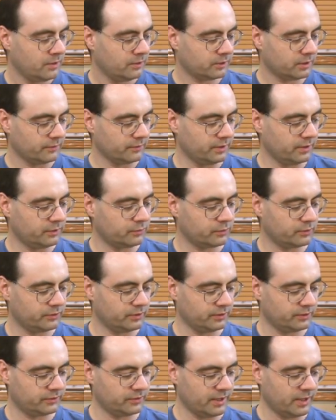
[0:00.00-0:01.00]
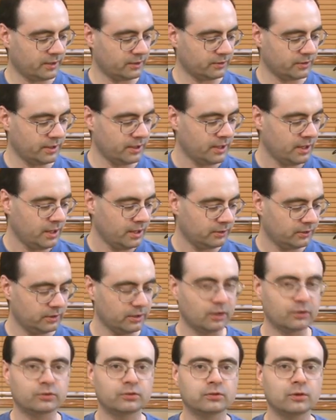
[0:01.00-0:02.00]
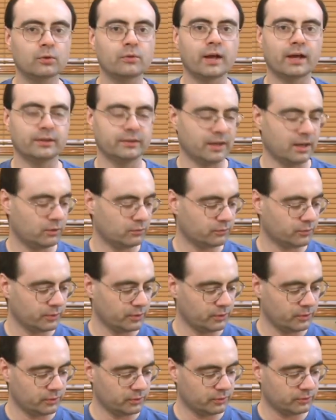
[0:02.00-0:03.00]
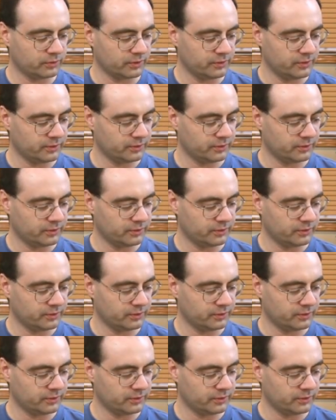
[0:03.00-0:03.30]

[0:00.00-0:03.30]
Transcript: they're kind of an interesting sound. I, I'll slow that down for you though. It goes like